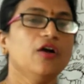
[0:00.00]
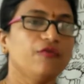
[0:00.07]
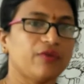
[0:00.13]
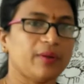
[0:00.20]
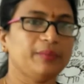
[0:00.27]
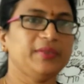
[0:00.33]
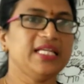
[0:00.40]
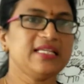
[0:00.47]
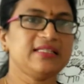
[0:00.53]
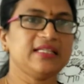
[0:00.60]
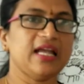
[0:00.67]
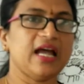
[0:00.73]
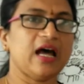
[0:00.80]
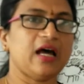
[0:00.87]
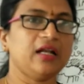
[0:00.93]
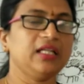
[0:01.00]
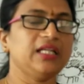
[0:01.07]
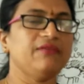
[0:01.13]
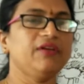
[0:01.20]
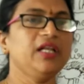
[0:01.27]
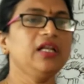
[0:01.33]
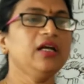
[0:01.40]
from this yarn they
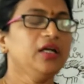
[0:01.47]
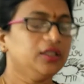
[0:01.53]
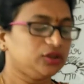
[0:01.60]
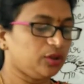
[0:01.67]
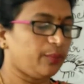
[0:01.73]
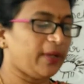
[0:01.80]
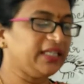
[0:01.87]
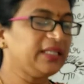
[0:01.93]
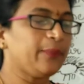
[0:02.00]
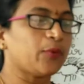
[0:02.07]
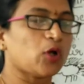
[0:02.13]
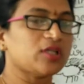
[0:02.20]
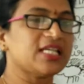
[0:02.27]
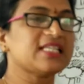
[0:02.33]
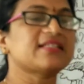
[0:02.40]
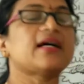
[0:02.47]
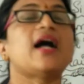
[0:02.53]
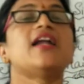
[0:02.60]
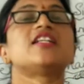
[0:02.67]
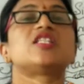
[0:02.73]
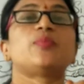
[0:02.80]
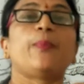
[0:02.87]
will, so by the process
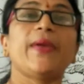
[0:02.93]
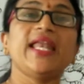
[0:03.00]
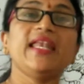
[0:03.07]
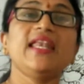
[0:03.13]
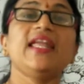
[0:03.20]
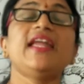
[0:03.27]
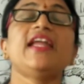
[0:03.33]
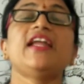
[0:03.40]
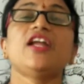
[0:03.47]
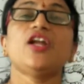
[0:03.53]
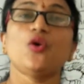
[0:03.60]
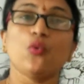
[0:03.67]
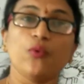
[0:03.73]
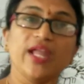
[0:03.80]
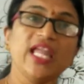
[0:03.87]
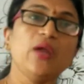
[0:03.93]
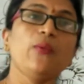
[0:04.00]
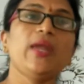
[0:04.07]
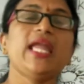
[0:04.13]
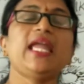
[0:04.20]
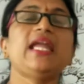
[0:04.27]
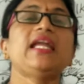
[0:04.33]
called spinning,
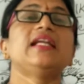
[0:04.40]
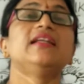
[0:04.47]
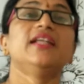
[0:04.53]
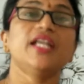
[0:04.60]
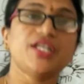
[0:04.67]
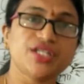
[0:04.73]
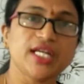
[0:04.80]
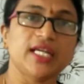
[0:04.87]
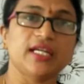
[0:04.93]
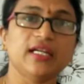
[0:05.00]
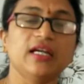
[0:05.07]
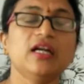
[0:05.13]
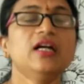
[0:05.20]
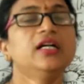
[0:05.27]
weaving, knitting,